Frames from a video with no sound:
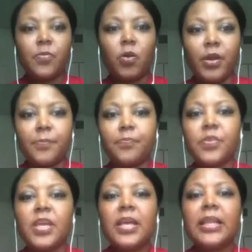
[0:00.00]
Okay,
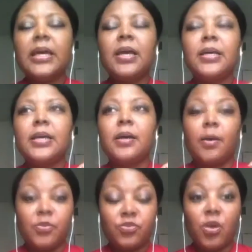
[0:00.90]

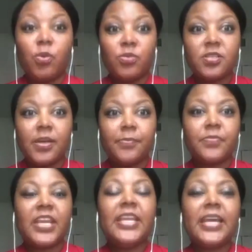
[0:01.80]
I'm going to try one more time.
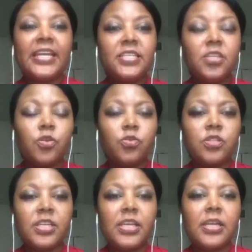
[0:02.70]
In
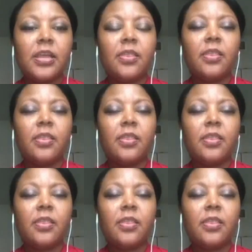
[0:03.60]
1913,